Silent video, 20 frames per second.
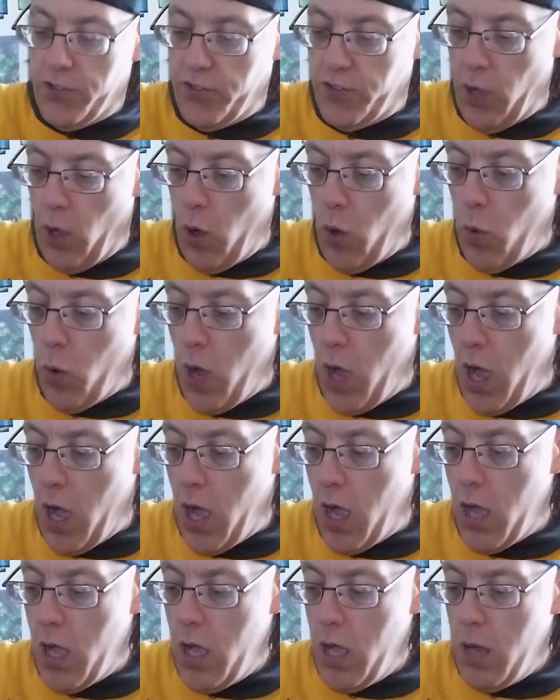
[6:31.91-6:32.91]

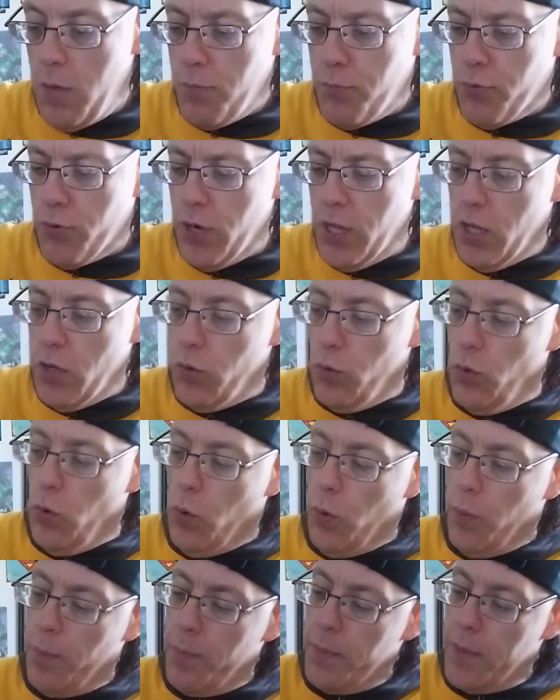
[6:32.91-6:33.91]
So pretty
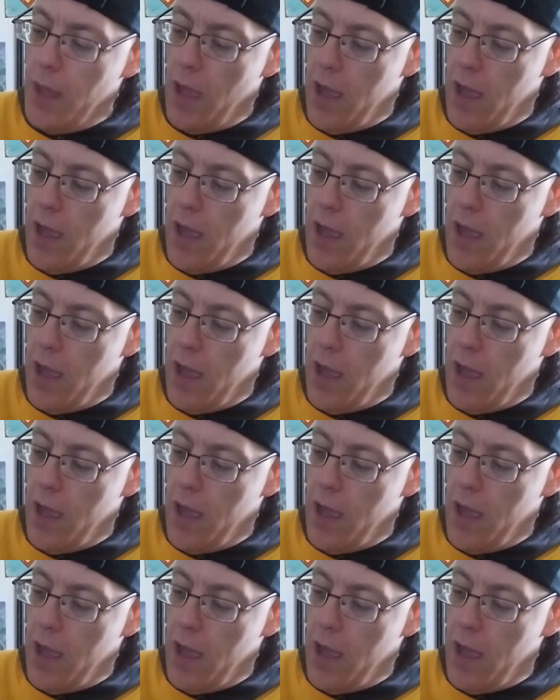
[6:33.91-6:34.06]
cool.